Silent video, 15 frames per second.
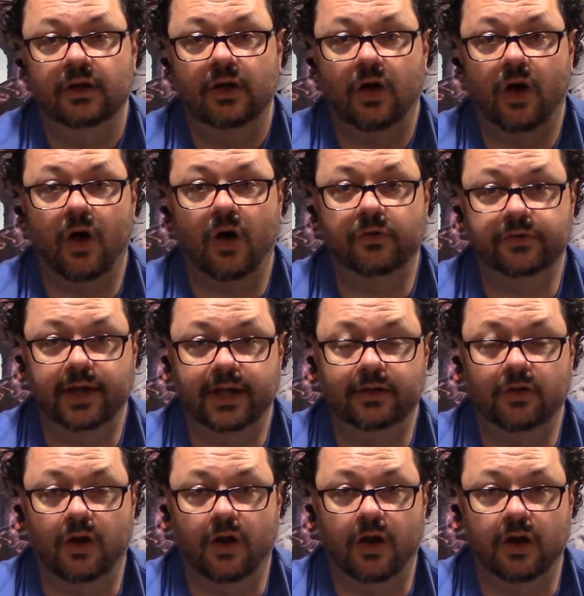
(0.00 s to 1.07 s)
all day
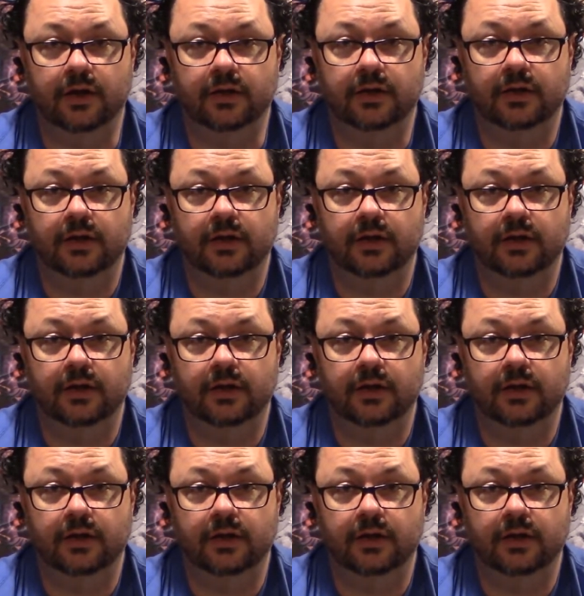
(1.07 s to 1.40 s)
long.